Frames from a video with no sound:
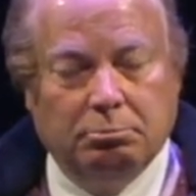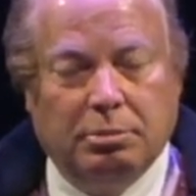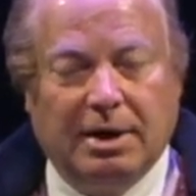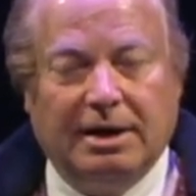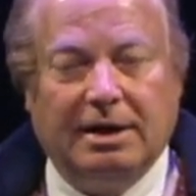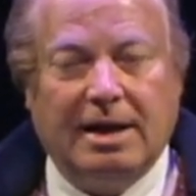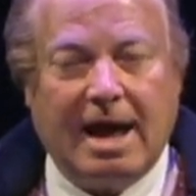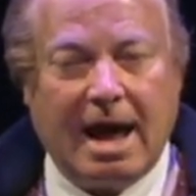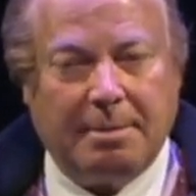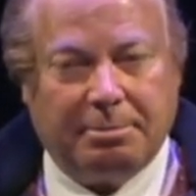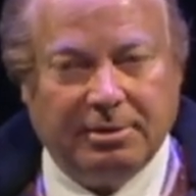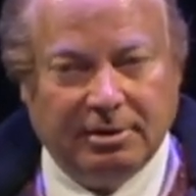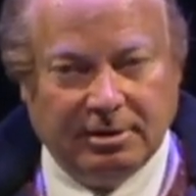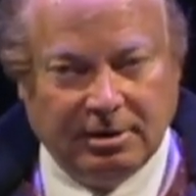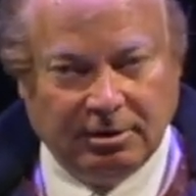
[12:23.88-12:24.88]
But it
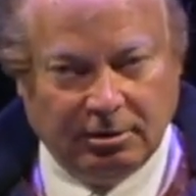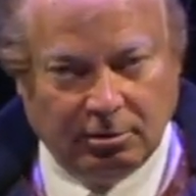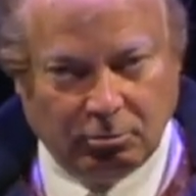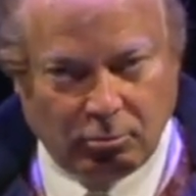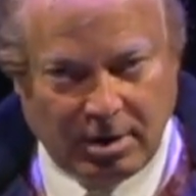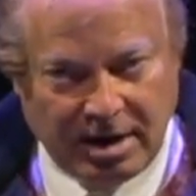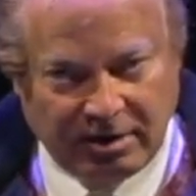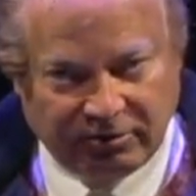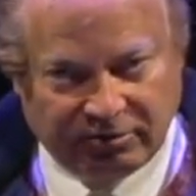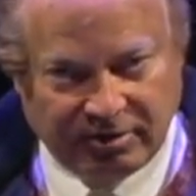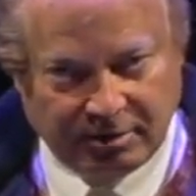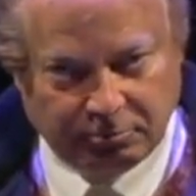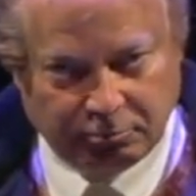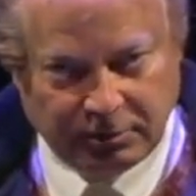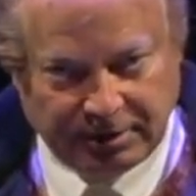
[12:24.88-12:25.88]
happened in the ways
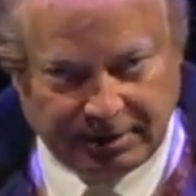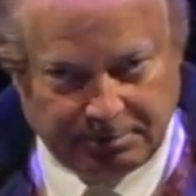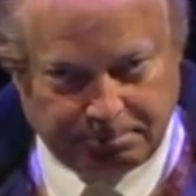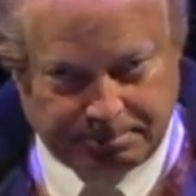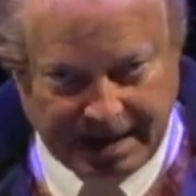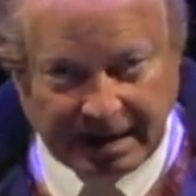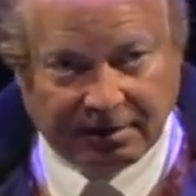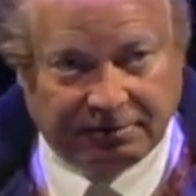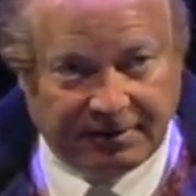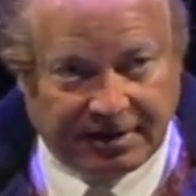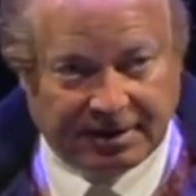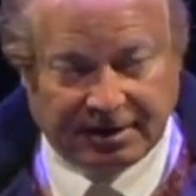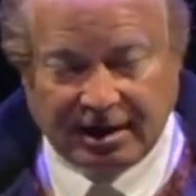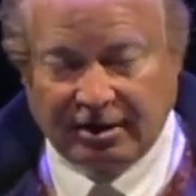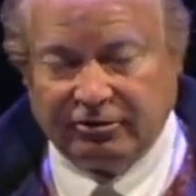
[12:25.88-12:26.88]
that really
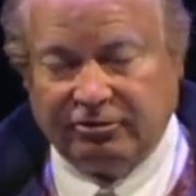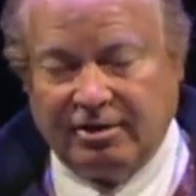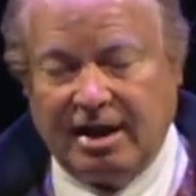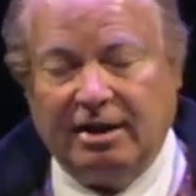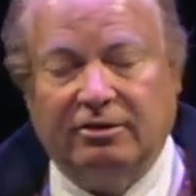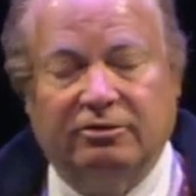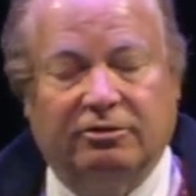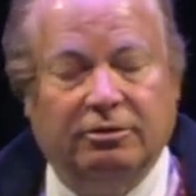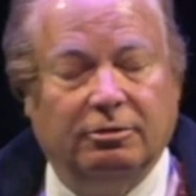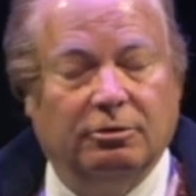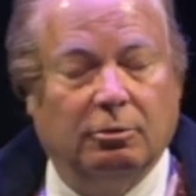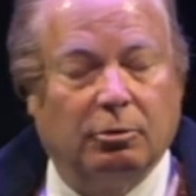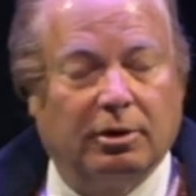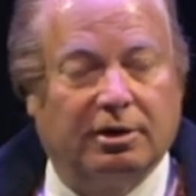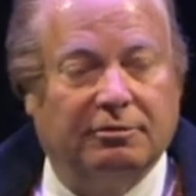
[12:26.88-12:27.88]
benefited us thanks to
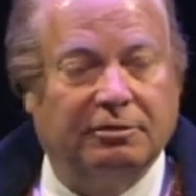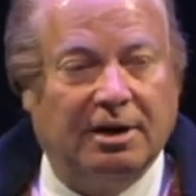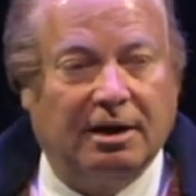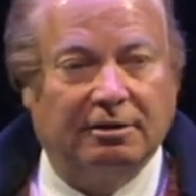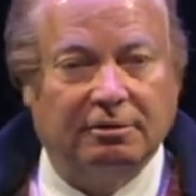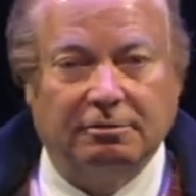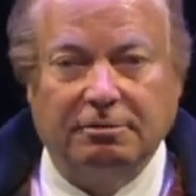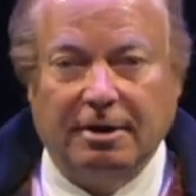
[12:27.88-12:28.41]
the work of Dr.